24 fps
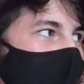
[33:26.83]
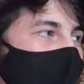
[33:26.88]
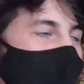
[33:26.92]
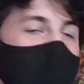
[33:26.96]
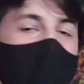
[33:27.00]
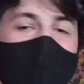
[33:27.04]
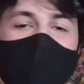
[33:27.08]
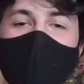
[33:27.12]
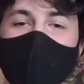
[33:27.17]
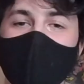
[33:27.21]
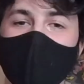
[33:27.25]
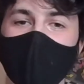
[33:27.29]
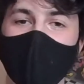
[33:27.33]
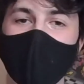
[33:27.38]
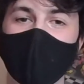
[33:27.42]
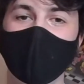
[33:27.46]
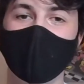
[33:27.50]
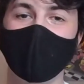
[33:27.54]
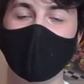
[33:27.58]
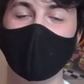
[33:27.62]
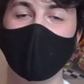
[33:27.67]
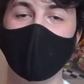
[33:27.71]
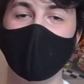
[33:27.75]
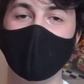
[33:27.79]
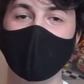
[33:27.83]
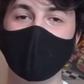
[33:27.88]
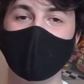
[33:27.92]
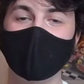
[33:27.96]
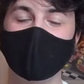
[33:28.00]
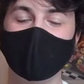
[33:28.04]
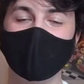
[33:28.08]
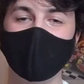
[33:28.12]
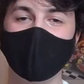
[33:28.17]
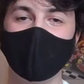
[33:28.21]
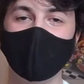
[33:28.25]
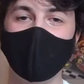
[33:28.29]
I completely
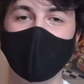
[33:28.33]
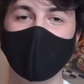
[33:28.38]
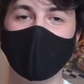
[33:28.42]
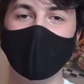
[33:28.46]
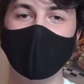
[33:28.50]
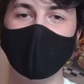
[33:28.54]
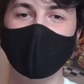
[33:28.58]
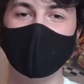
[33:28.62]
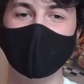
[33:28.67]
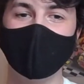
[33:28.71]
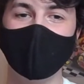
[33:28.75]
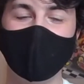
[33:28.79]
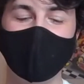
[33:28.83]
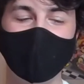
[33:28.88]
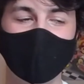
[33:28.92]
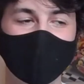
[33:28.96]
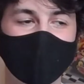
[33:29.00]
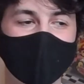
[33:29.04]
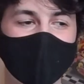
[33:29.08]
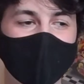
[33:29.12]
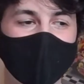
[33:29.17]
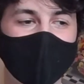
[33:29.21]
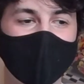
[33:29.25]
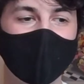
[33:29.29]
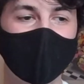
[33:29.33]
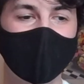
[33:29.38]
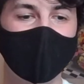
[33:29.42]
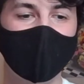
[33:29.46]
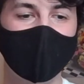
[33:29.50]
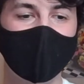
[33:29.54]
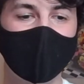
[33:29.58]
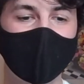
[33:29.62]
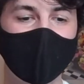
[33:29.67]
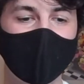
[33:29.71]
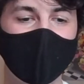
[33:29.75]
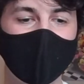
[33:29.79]
forgot what I was saying.
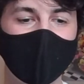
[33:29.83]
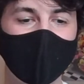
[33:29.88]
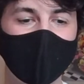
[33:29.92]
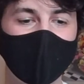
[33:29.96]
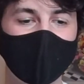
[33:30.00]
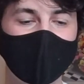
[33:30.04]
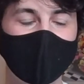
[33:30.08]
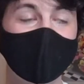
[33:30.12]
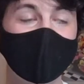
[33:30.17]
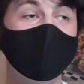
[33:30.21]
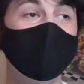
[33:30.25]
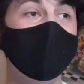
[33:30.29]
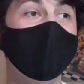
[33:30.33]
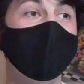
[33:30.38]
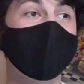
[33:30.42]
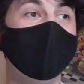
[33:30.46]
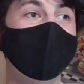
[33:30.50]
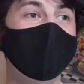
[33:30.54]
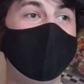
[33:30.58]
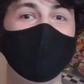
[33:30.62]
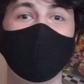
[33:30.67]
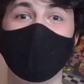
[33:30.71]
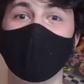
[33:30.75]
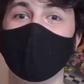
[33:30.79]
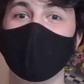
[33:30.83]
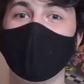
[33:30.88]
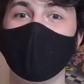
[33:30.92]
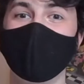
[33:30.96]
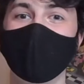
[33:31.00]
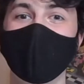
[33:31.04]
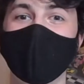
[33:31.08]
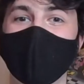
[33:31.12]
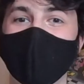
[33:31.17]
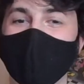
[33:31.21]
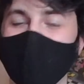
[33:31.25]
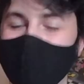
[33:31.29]
Did you have any help?
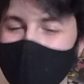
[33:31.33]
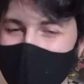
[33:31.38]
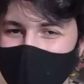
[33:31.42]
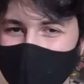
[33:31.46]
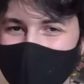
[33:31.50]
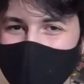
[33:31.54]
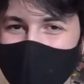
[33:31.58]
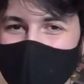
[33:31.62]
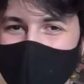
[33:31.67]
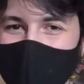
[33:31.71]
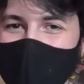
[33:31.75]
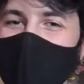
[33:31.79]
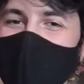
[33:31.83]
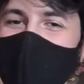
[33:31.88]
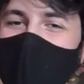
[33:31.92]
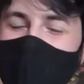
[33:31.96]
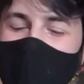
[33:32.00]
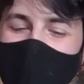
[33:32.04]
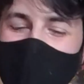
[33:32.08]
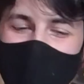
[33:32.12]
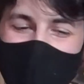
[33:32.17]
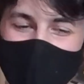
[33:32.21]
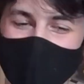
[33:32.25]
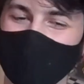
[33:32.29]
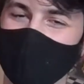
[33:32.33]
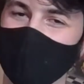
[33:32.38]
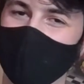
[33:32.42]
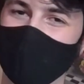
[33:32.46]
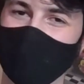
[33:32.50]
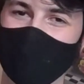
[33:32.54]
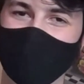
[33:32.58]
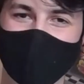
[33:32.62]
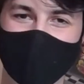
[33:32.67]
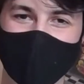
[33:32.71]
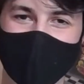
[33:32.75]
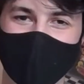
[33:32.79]
No, I did not. I did not
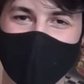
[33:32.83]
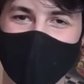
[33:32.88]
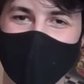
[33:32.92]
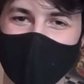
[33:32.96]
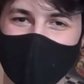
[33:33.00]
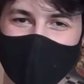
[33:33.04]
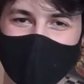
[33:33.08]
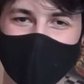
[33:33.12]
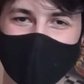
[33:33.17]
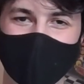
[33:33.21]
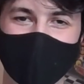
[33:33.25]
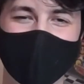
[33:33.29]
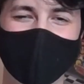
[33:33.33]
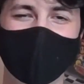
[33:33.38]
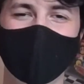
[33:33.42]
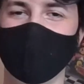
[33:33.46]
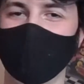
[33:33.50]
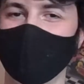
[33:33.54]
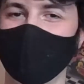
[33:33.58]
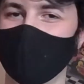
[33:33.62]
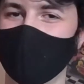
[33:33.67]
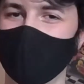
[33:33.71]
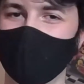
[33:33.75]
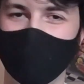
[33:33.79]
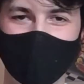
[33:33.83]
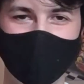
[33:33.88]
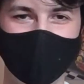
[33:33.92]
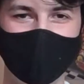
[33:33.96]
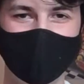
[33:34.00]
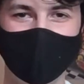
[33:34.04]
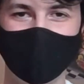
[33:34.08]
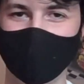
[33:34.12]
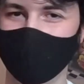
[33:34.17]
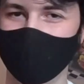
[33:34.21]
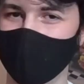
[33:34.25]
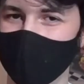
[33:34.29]
have any physical help from
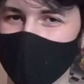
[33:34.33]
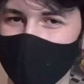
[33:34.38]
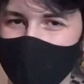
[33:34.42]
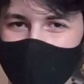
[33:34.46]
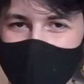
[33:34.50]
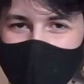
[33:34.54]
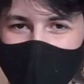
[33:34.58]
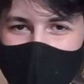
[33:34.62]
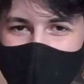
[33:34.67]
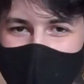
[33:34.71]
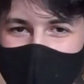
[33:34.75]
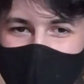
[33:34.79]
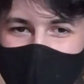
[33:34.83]
friends or family or